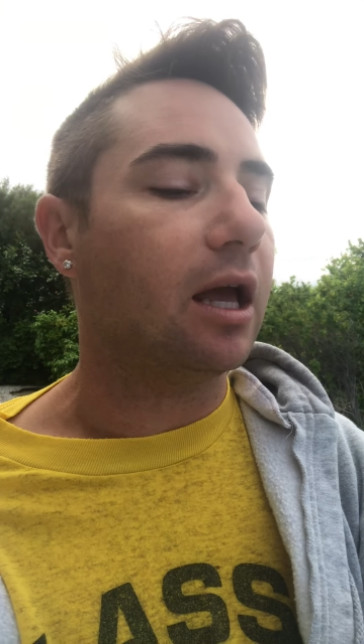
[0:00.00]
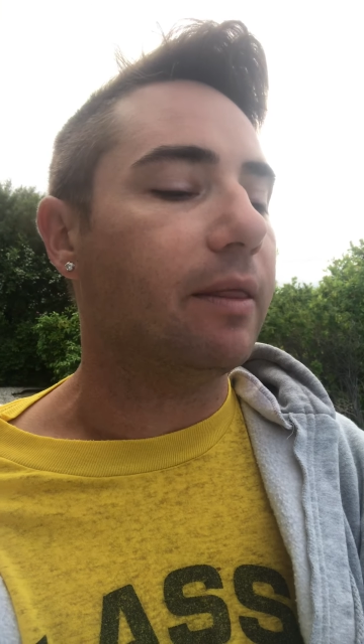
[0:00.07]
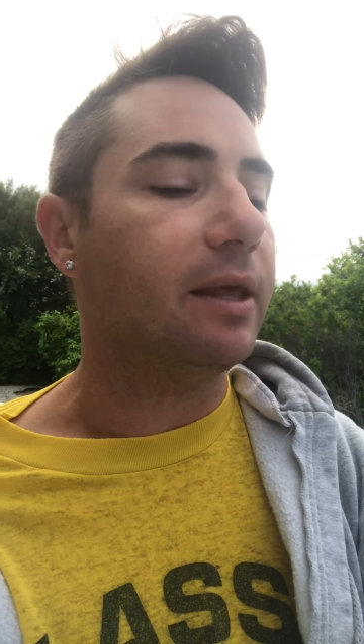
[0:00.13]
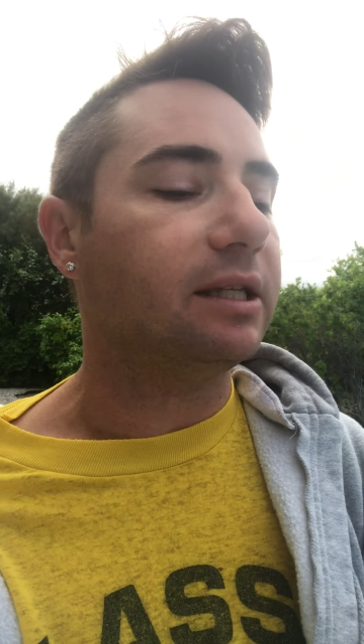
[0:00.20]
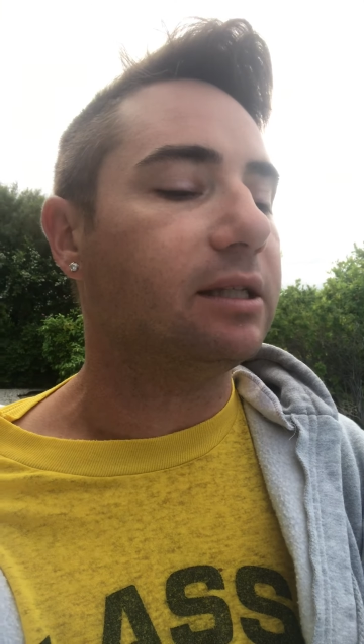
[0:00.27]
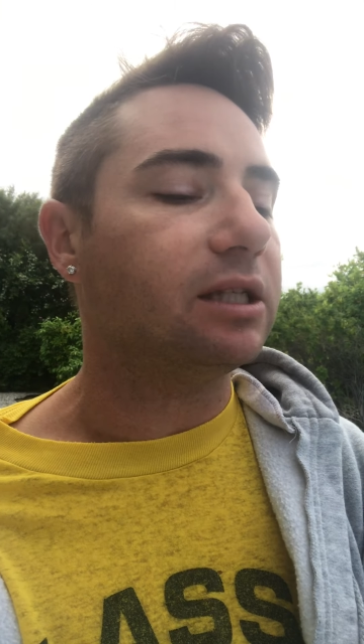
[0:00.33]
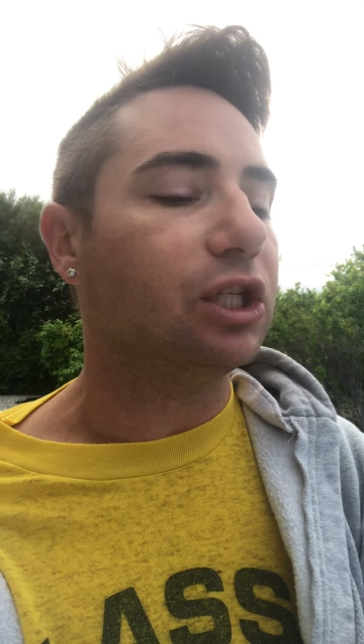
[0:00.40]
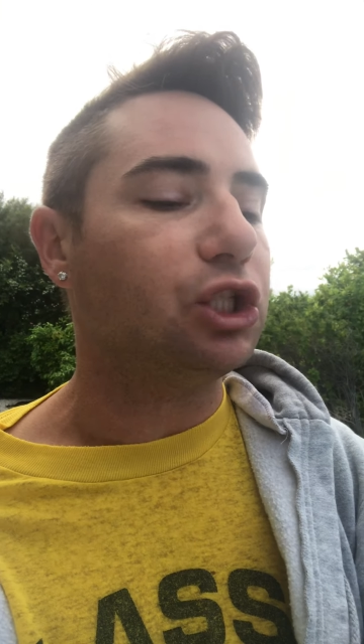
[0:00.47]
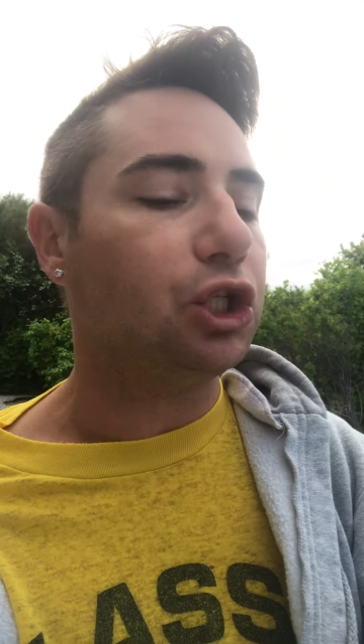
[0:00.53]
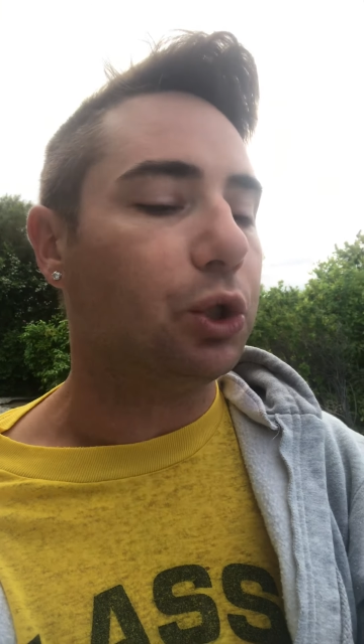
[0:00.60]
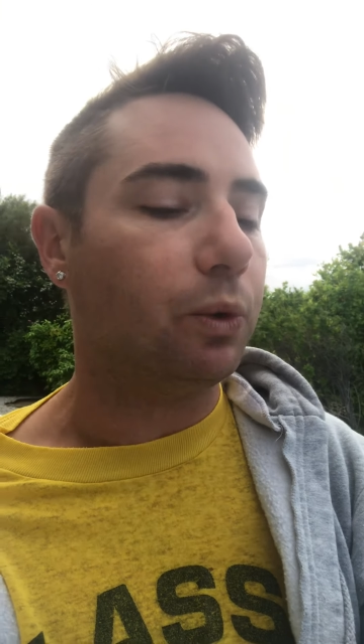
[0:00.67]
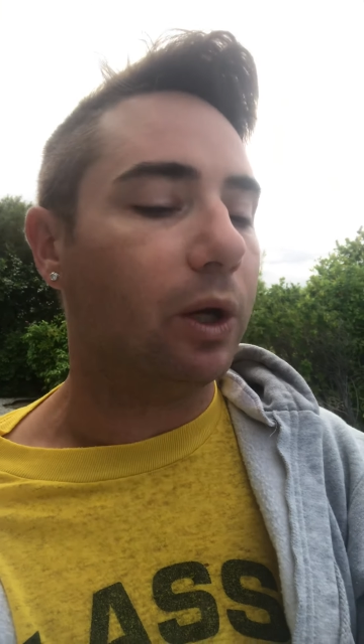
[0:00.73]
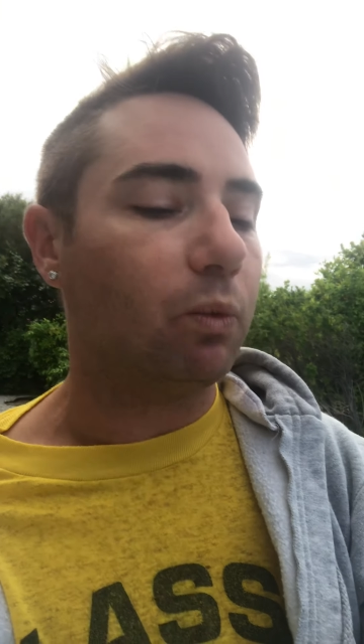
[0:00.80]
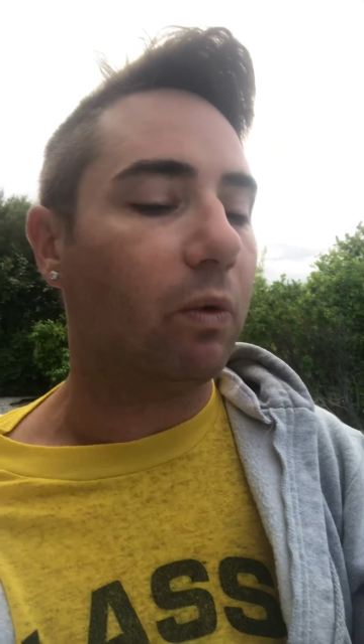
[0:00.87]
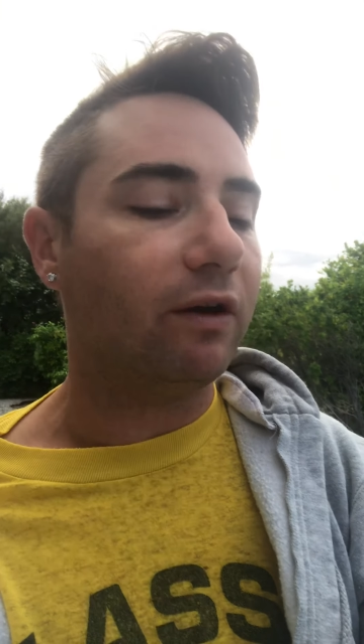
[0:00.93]
And this is a
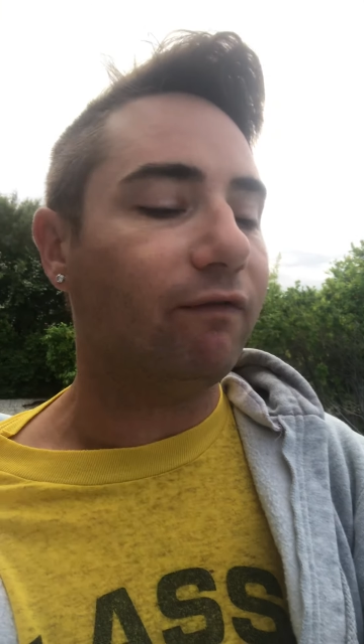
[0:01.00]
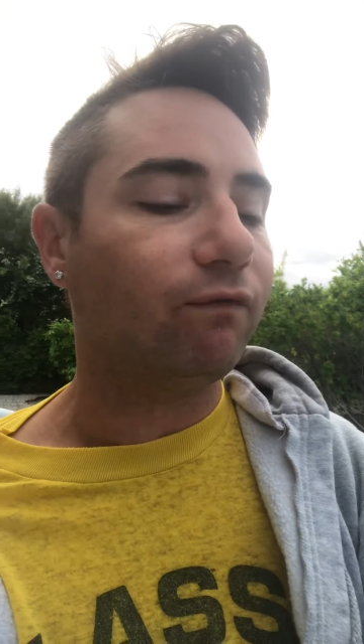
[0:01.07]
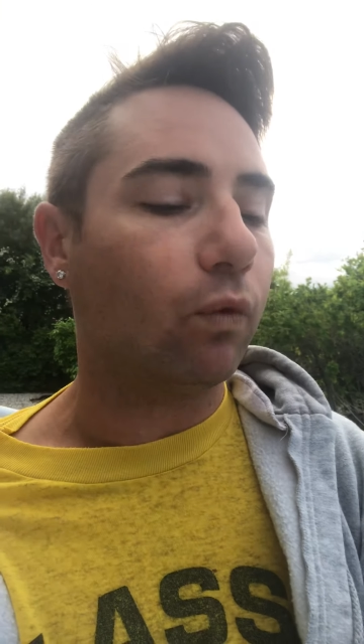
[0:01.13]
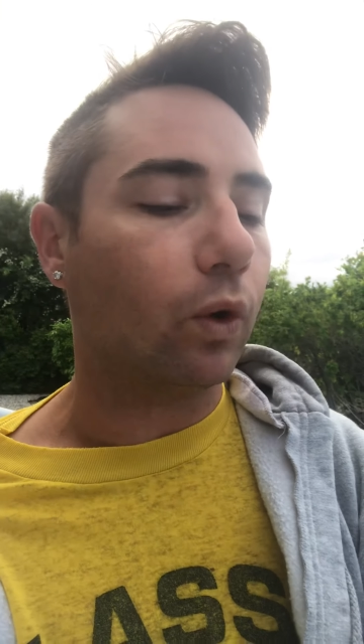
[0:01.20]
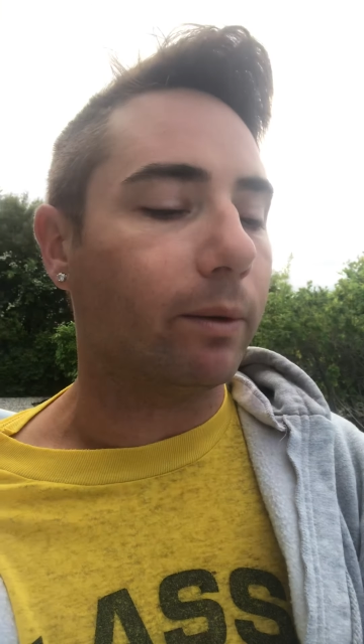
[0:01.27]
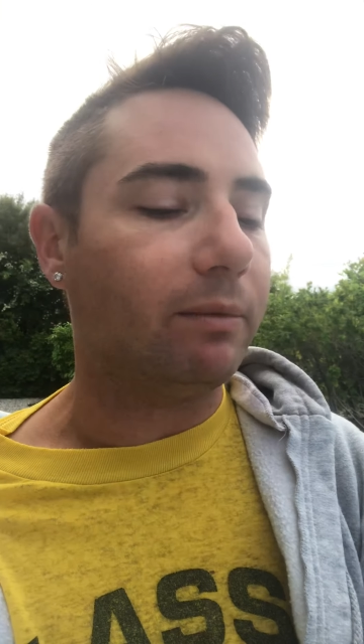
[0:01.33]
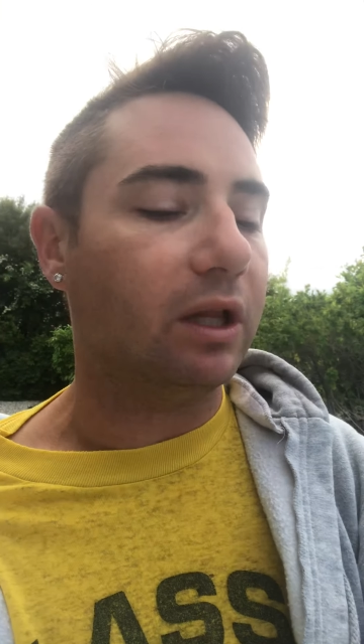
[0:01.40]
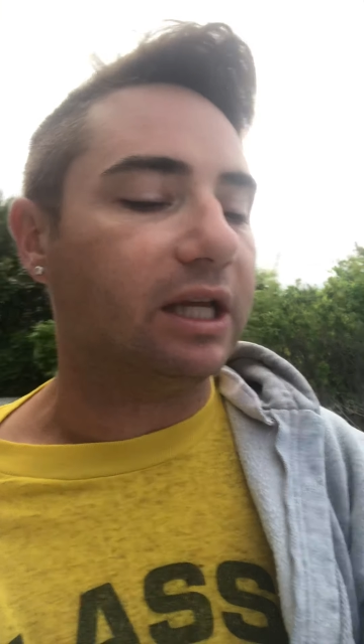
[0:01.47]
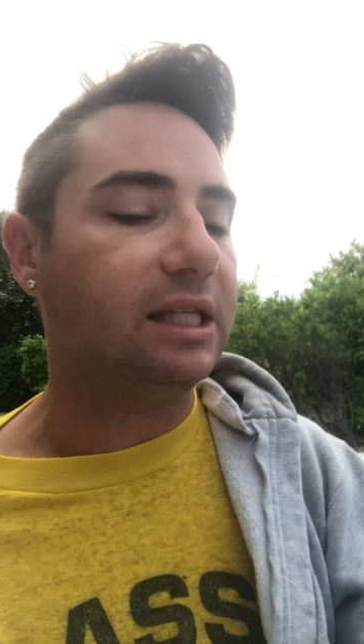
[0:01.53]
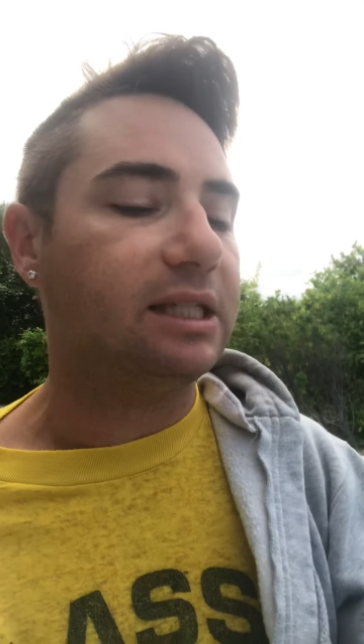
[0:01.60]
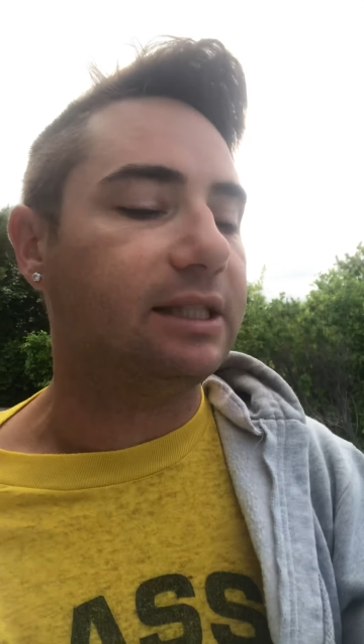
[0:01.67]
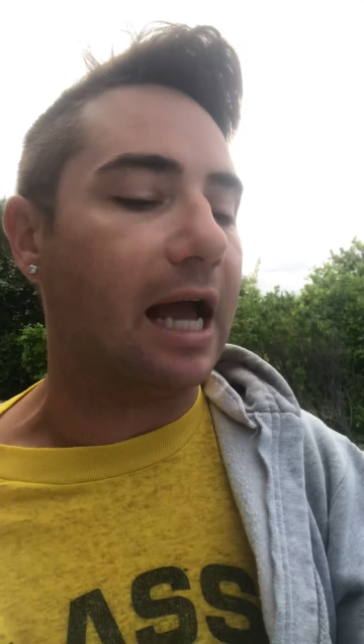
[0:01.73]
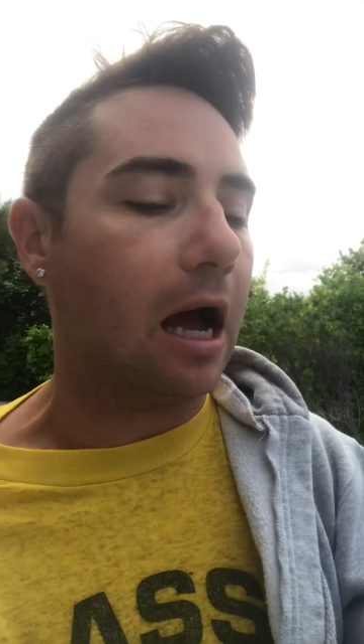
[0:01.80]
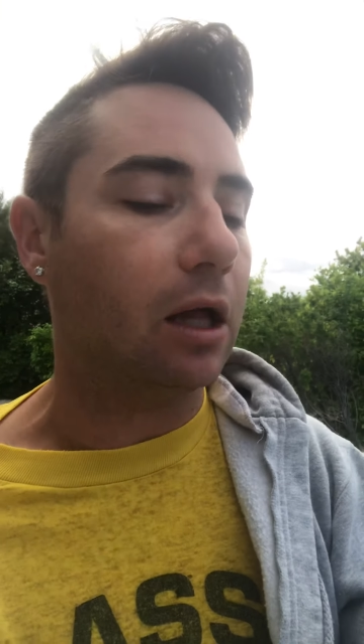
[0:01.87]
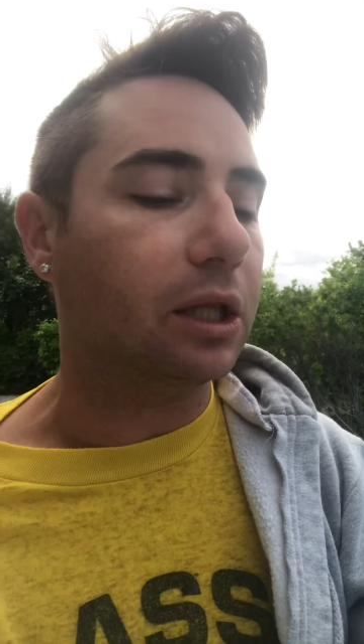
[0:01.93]
2-in-1 formula,
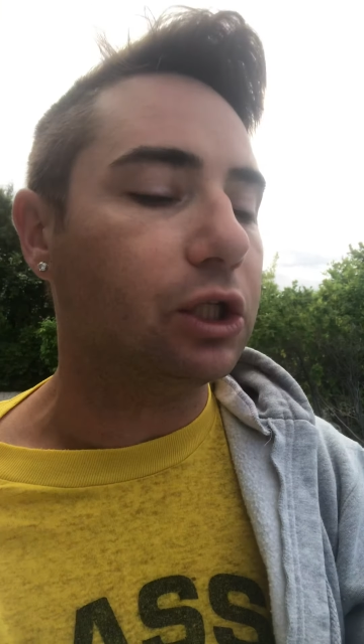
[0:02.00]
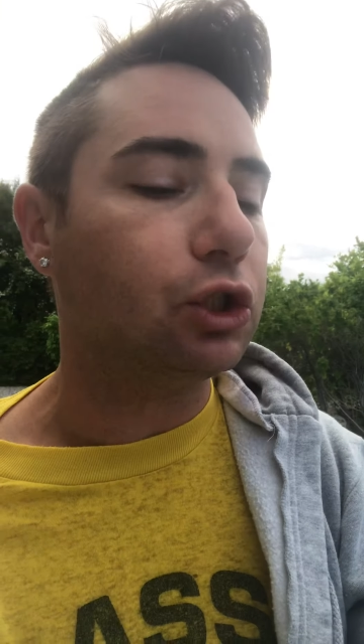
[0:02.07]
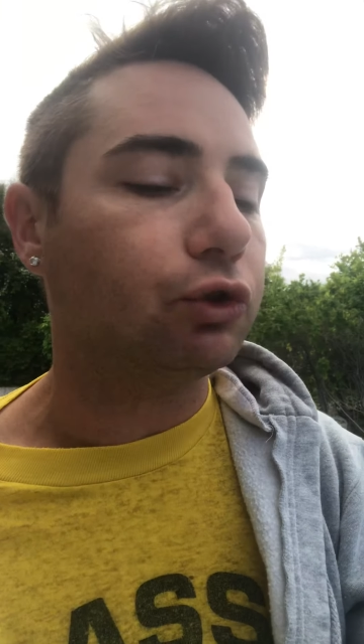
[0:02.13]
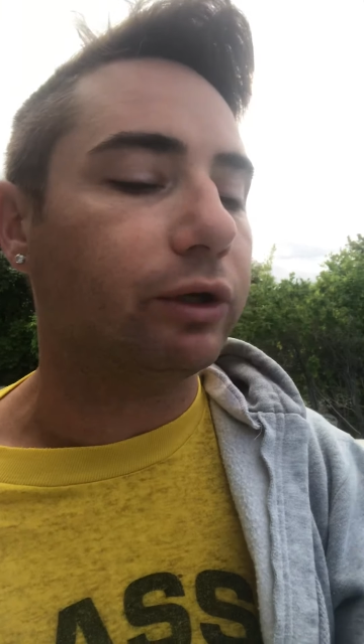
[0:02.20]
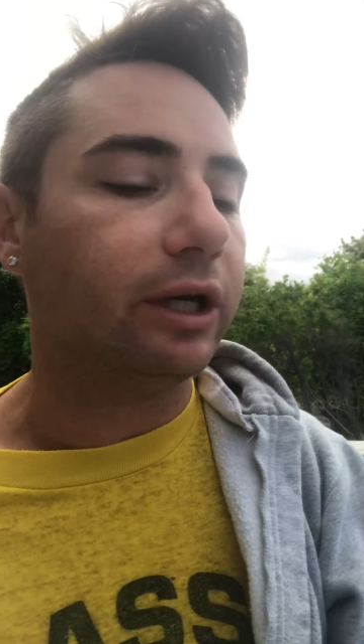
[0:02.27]
style and